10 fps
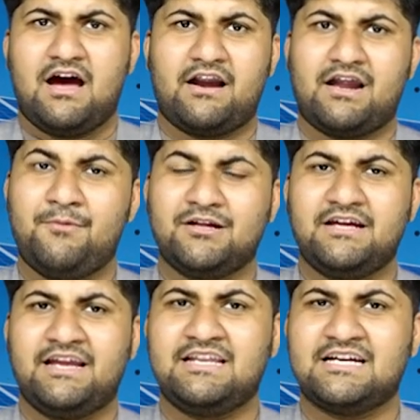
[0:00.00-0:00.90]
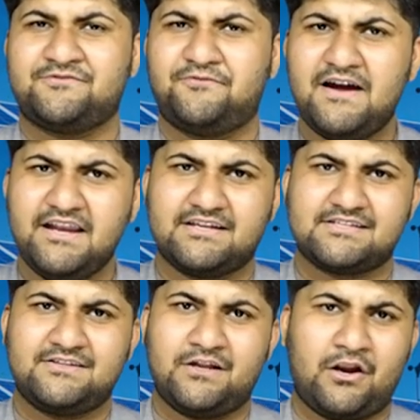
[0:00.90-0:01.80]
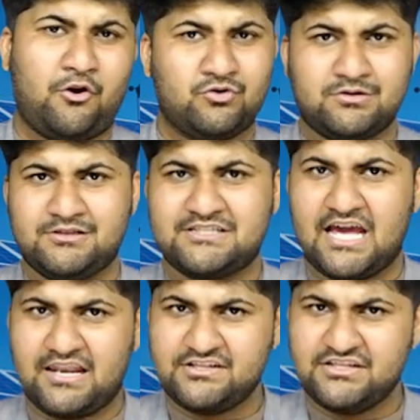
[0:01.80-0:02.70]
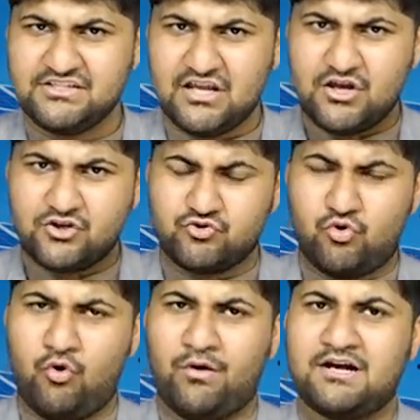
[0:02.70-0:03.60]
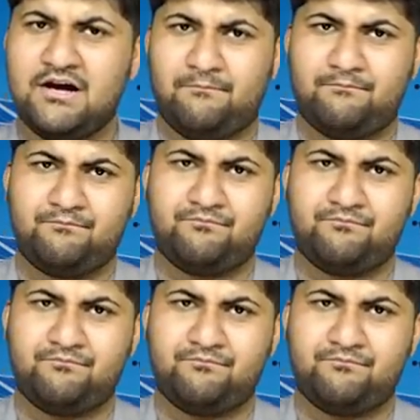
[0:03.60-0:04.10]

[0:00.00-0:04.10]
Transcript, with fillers: are among the India's finest, there are notable challenges to overcome.